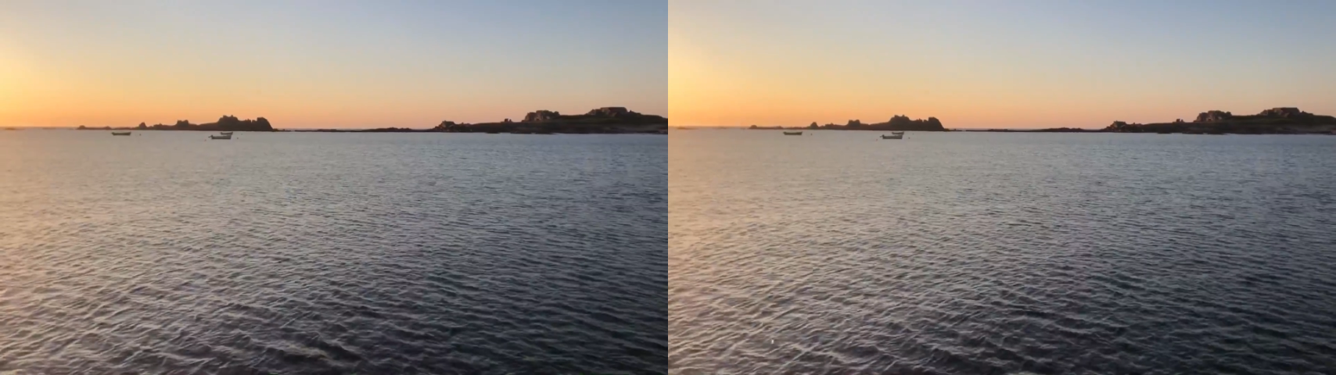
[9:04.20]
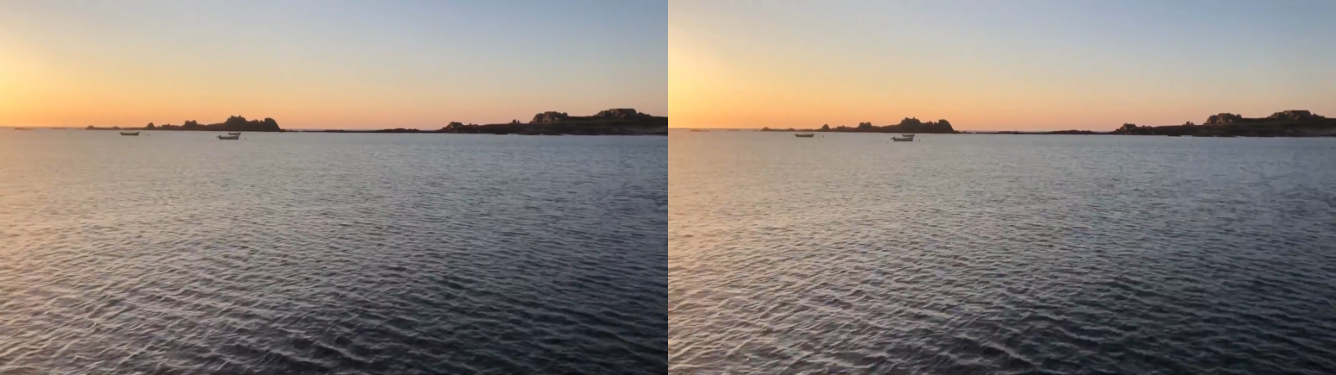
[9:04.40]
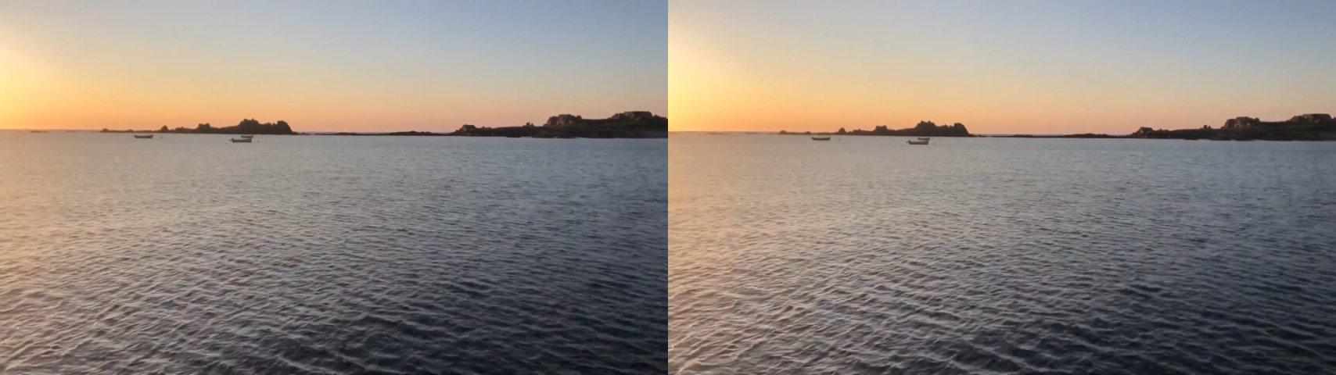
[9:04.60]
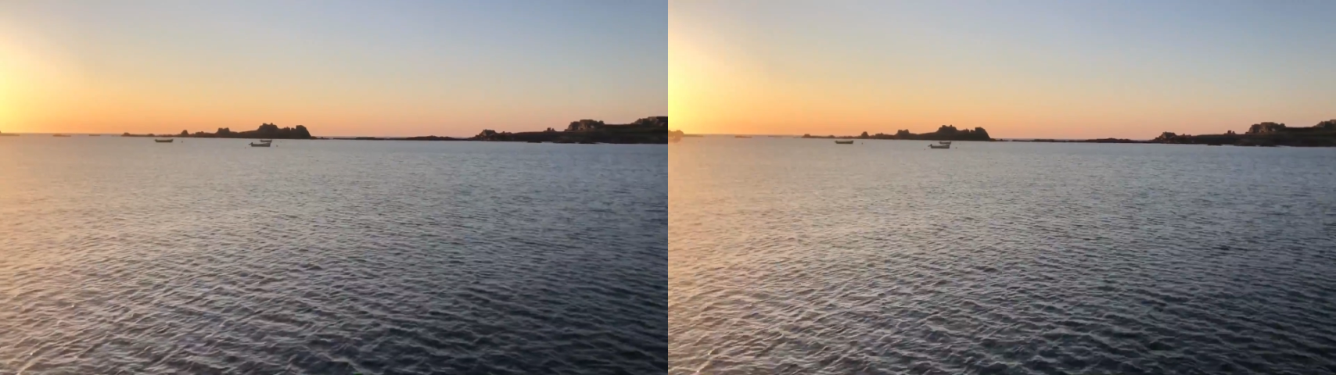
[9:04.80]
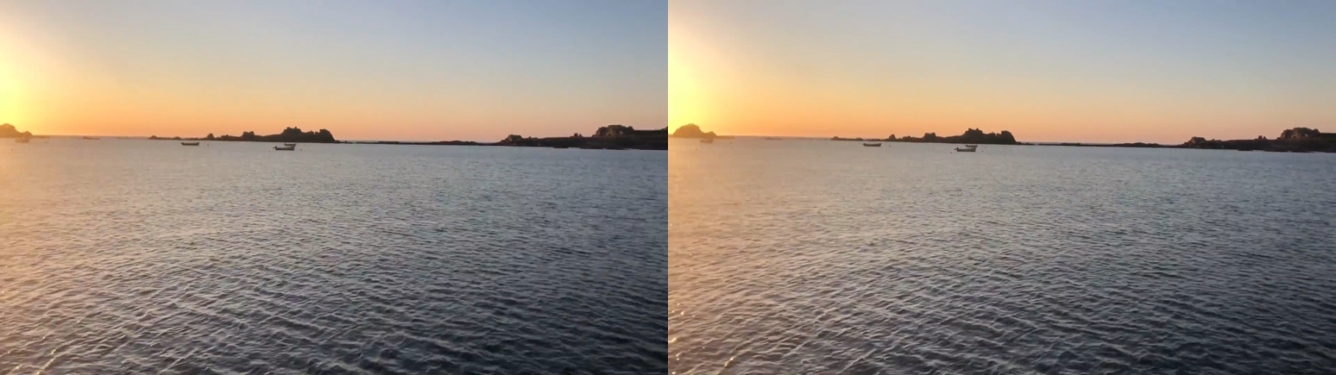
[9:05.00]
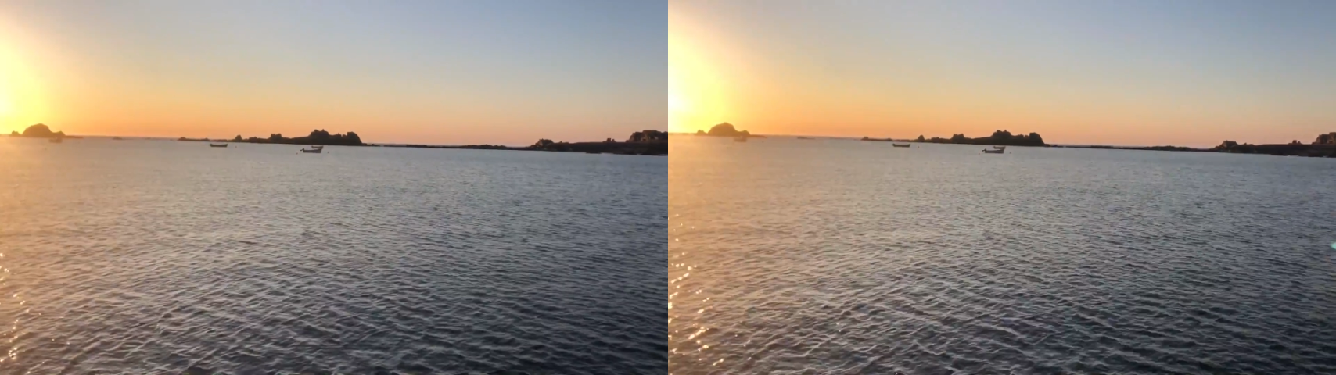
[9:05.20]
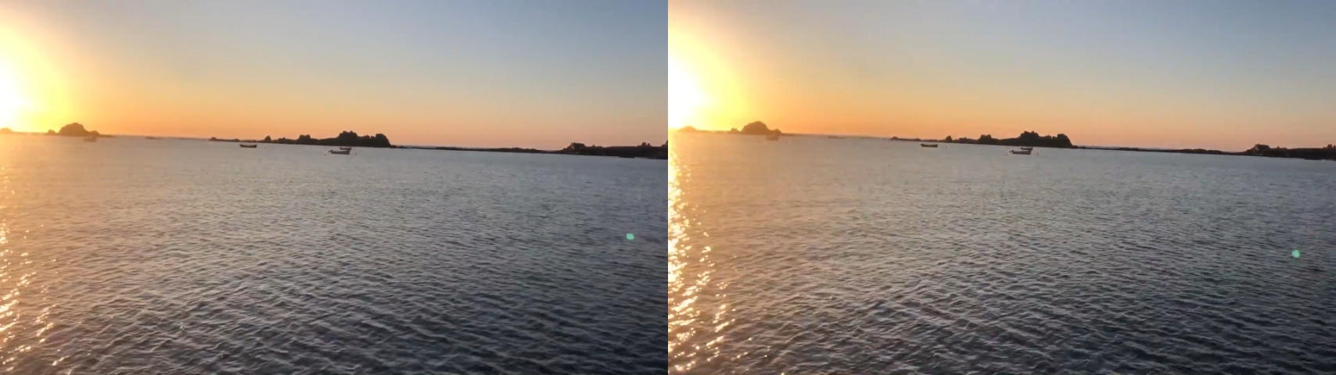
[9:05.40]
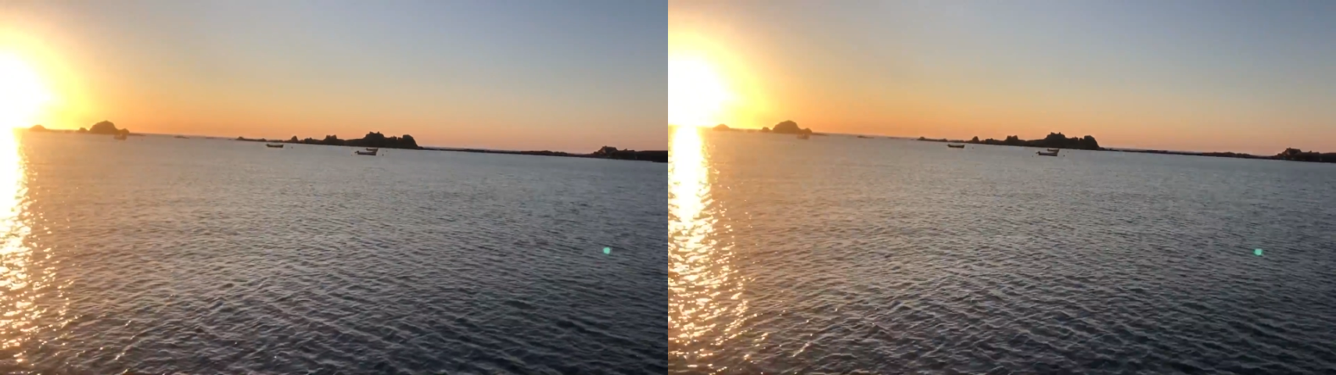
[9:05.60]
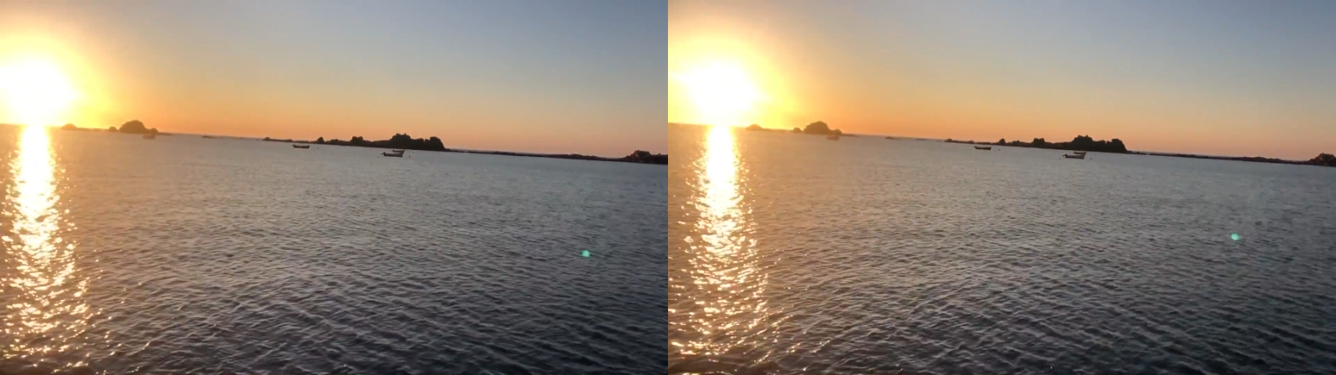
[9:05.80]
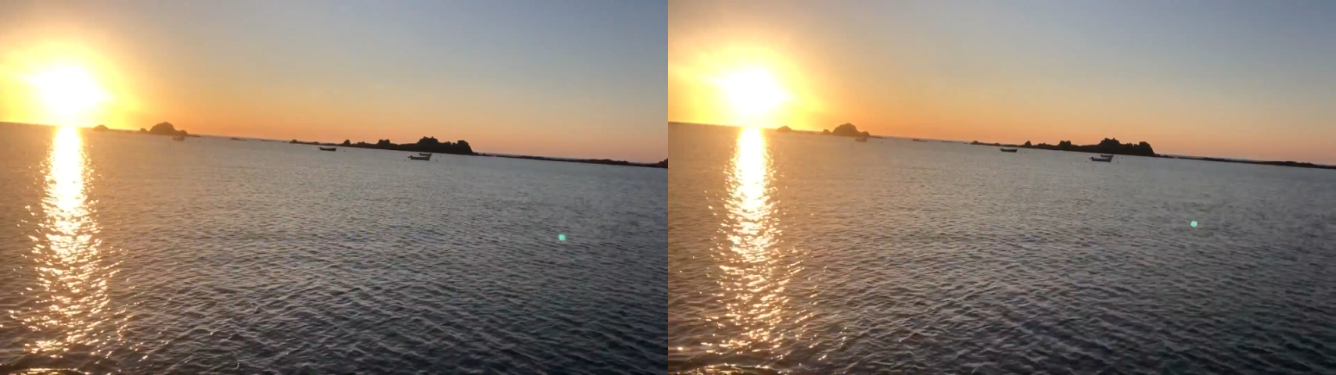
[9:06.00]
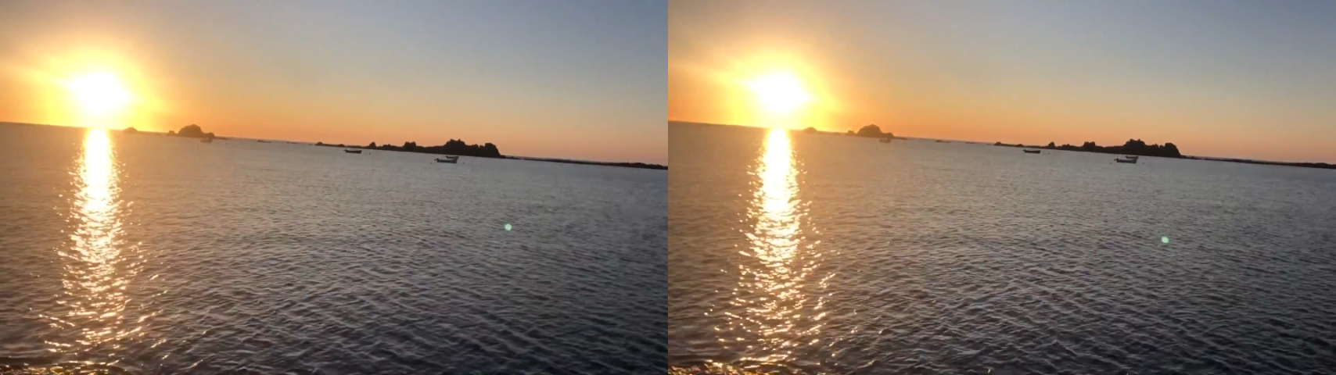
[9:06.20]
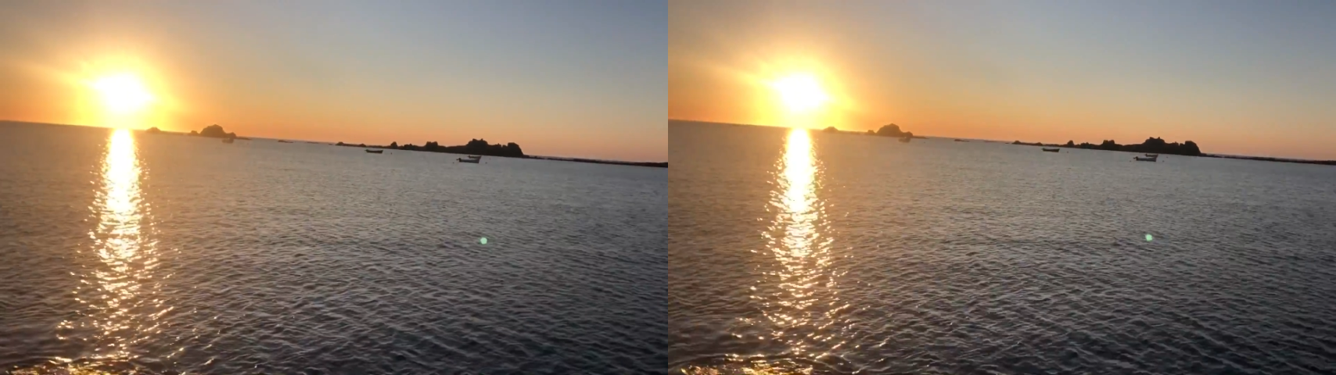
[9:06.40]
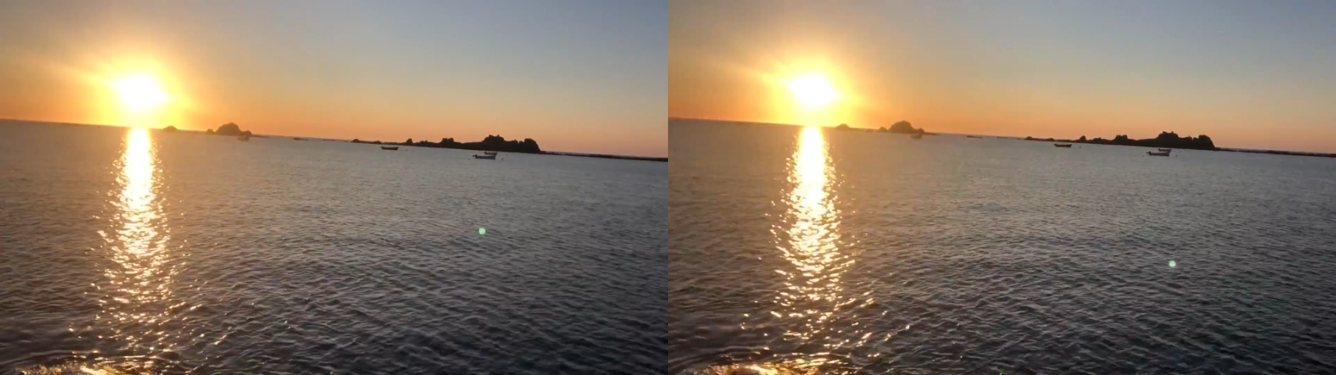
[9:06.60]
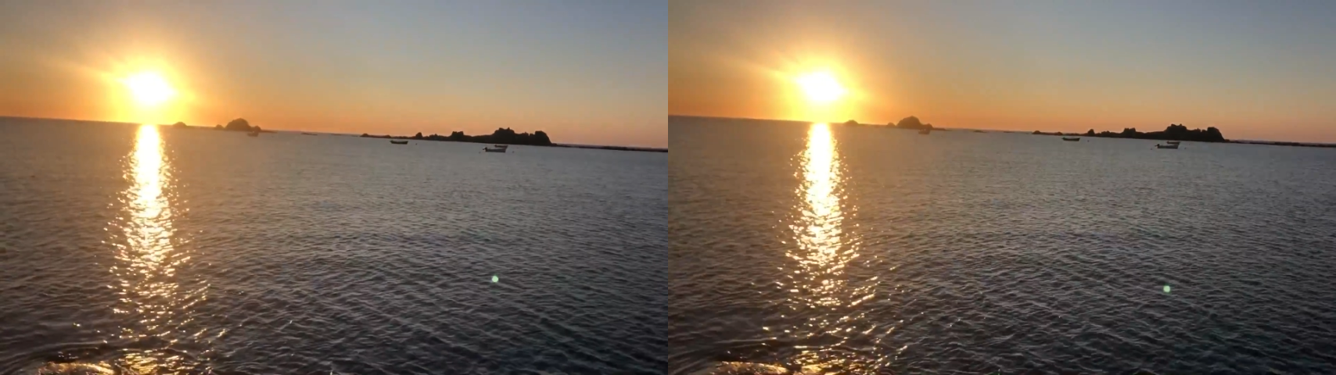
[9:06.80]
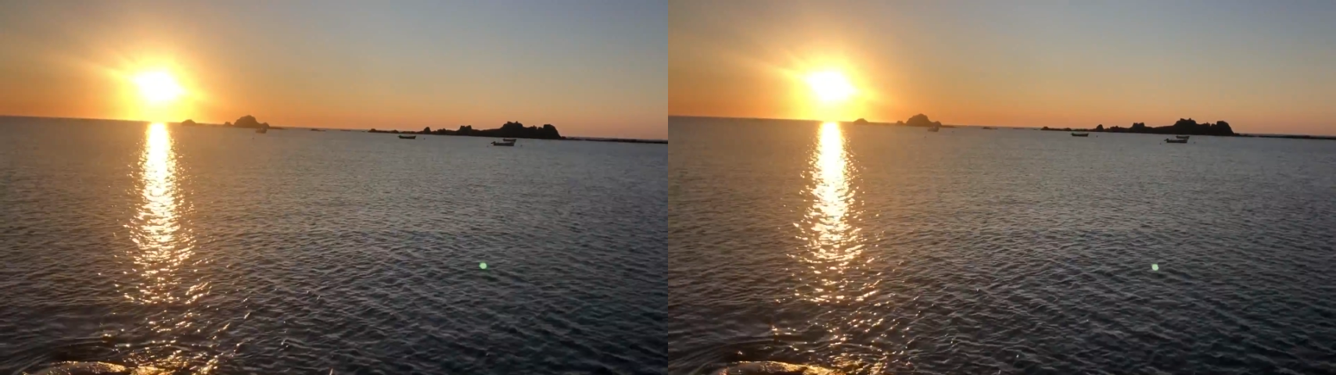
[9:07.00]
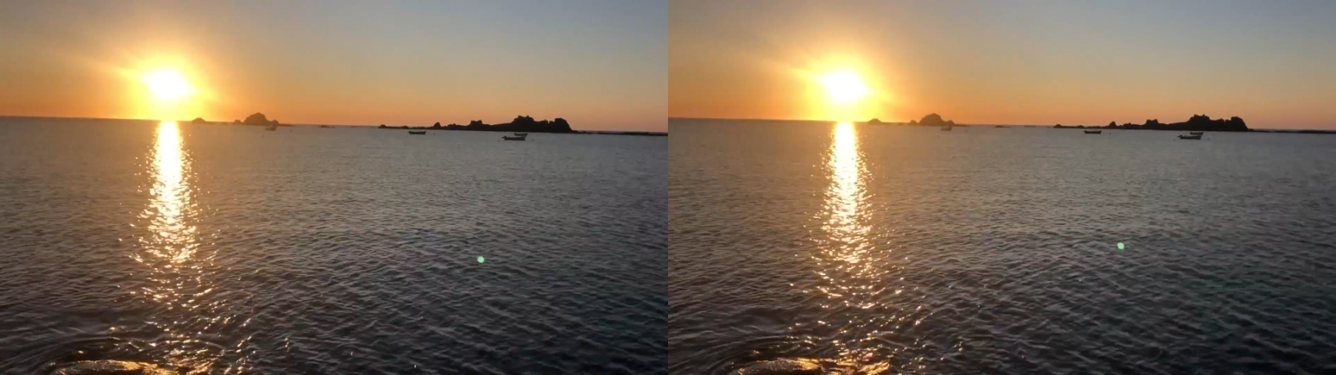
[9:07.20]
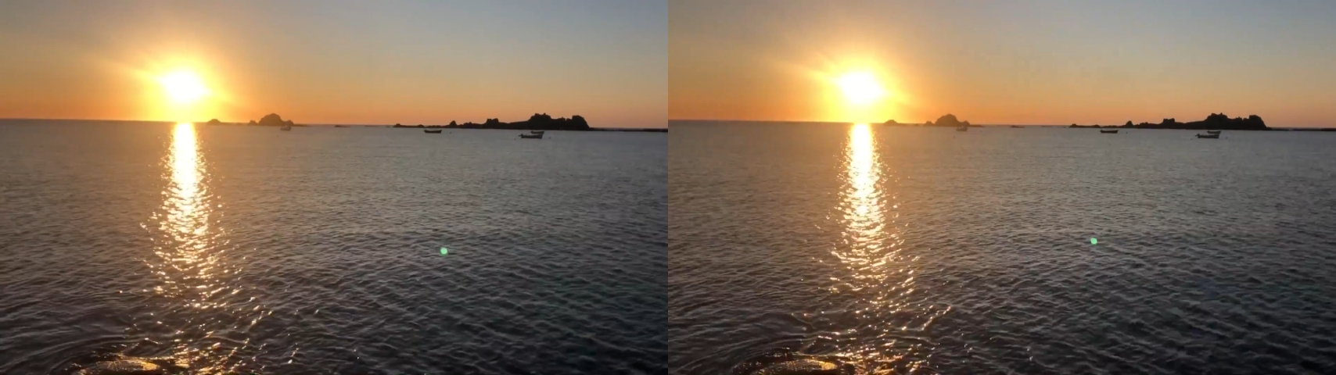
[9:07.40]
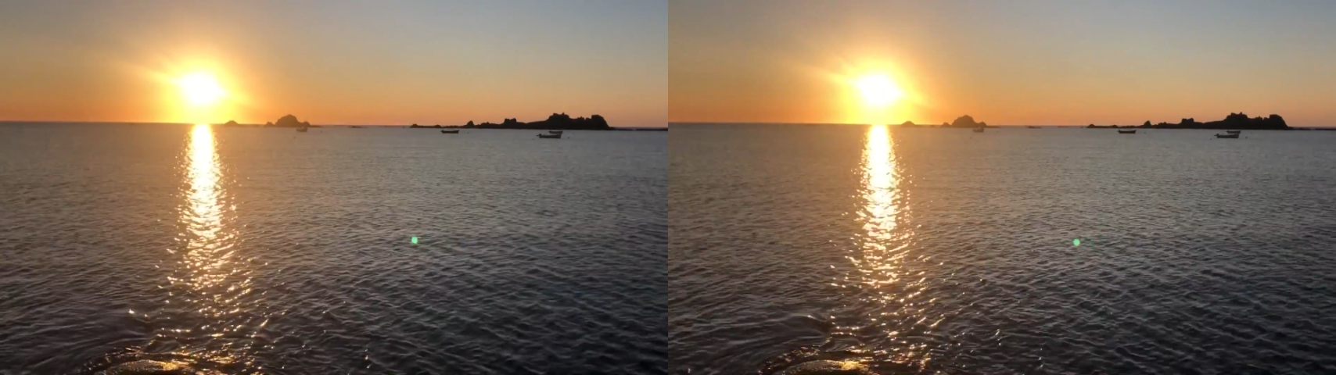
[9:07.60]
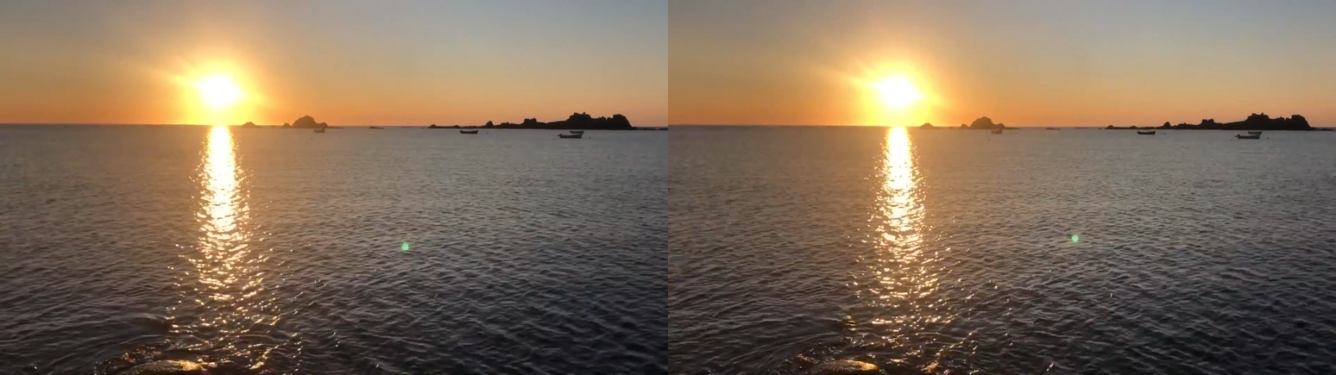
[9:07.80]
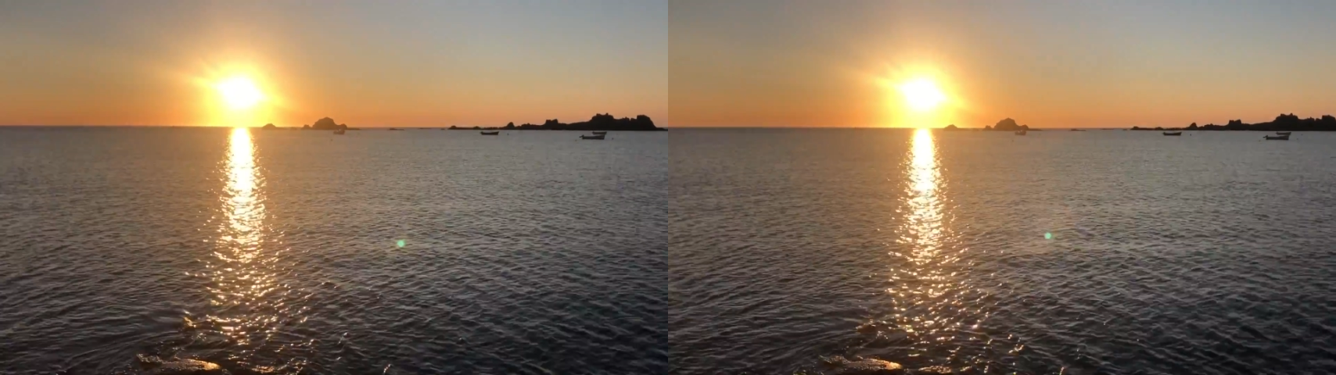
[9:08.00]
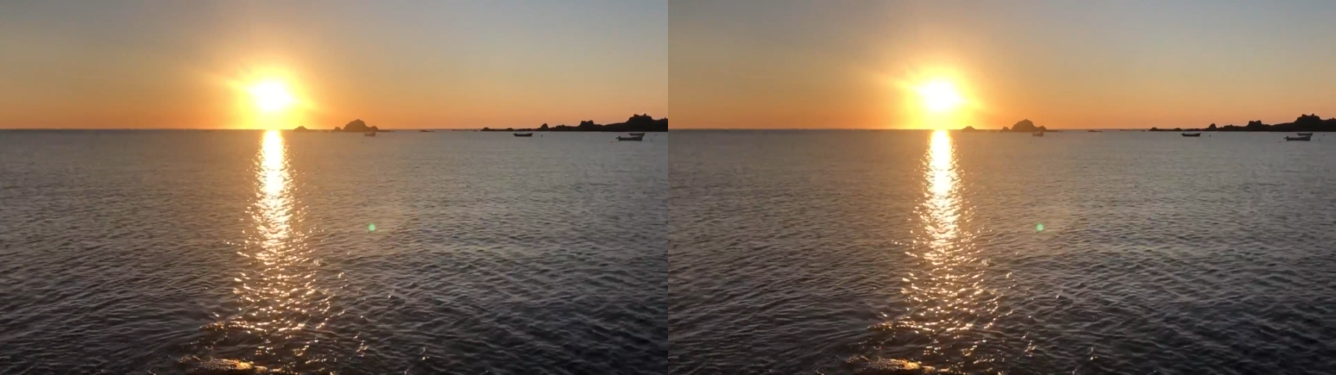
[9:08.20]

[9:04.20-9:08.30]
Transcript: [unreadable: no face in view]